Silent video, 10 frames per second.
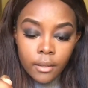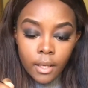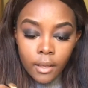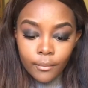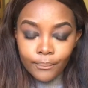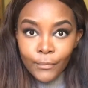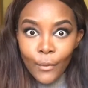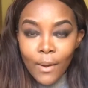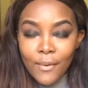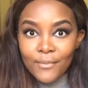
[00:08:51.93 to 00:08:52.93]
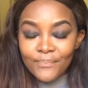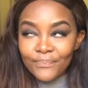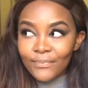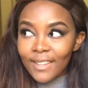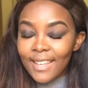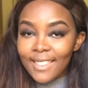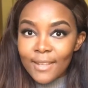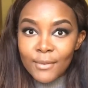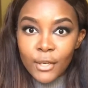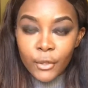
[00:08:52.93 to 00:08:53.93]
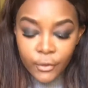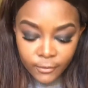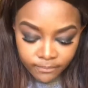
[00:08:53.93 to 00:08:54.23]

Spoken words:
Okay, wow, there we go.